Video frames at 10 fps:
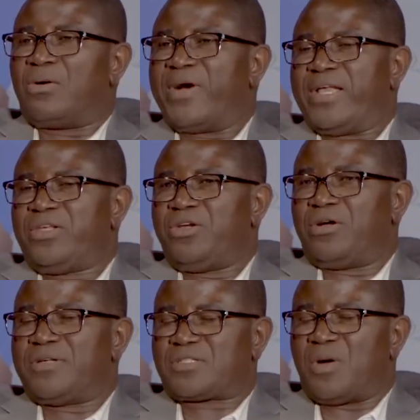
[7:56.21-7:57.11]
Well, you
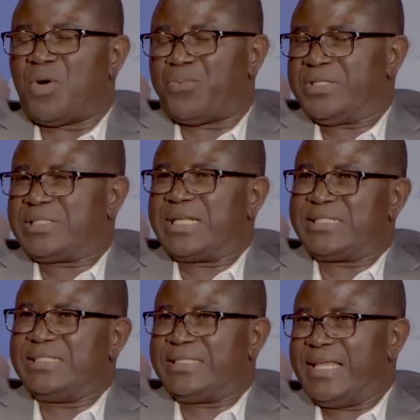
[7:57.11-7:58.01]
always come up with
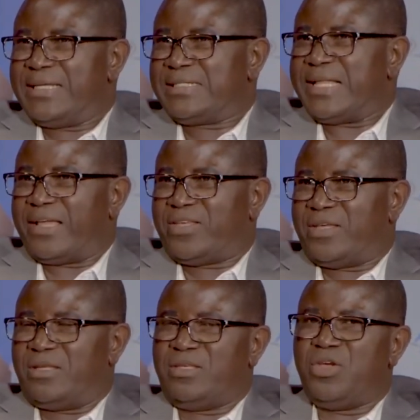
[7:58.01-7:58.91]
certain things. Like
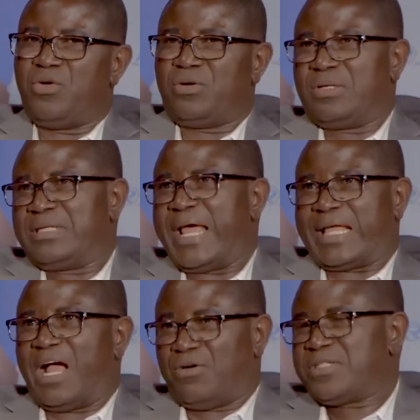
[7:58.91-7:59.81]

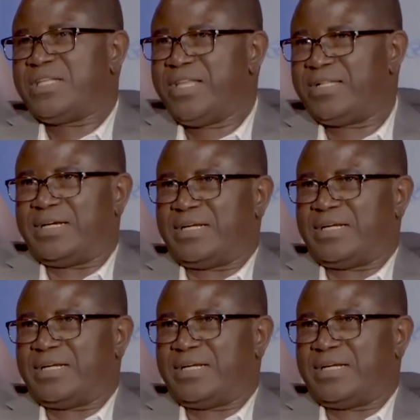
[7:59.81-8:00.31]
I was the leader,